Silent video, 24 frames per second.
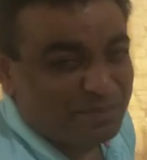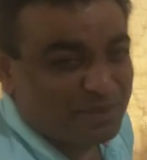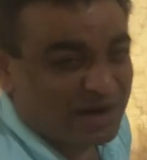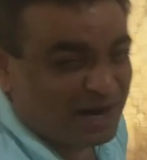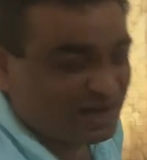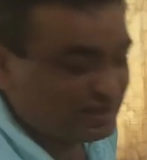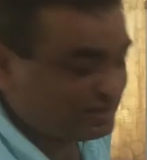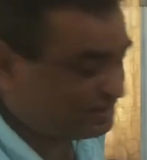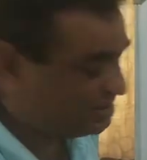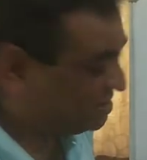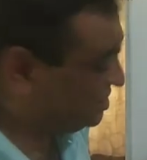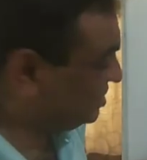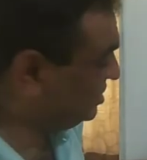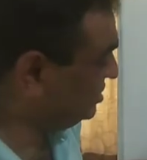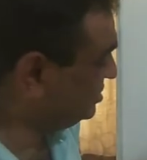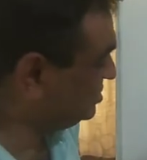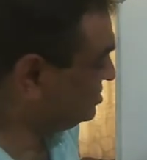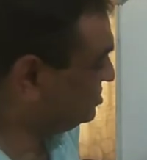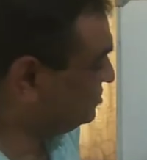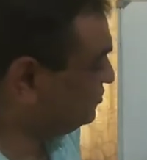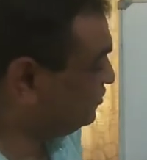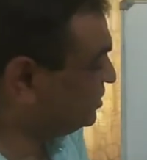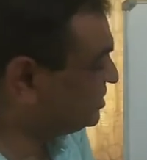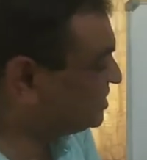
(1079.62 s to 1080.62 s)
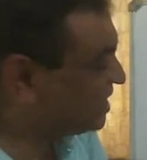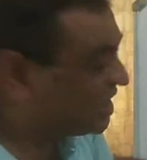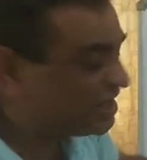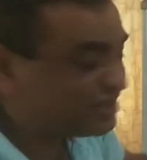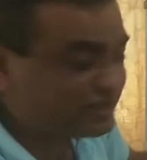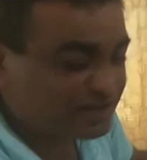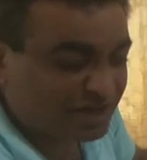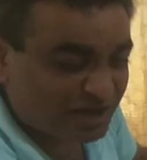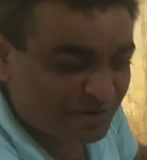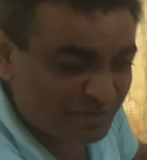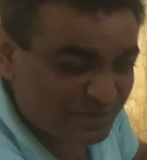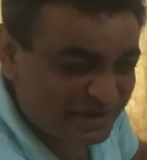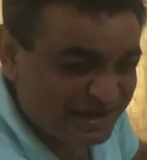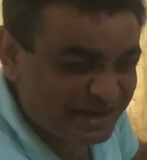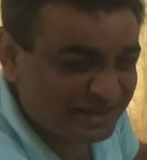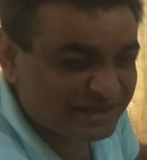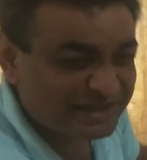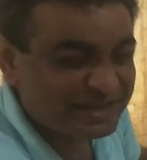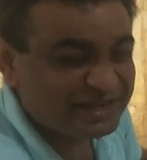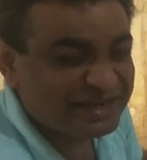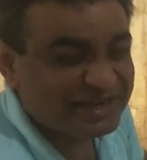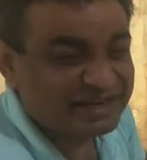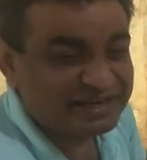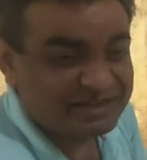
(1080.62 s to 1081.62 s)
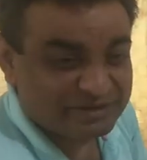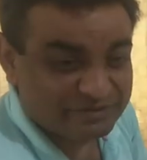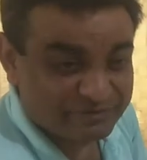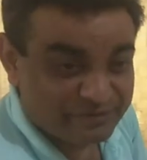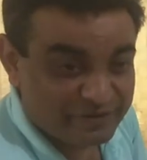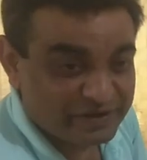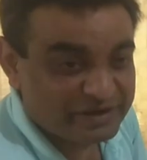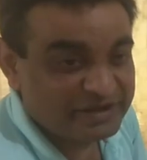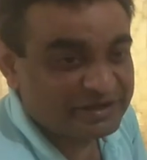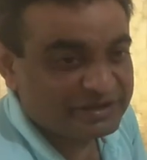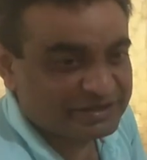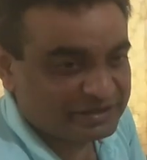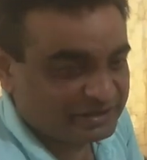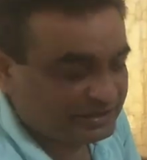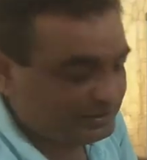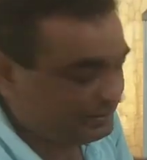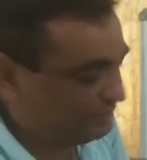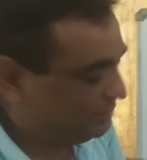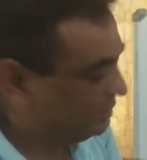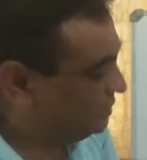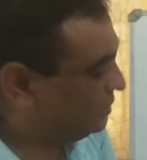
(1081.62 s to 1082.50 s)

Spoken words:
branches which are terminating at infinity,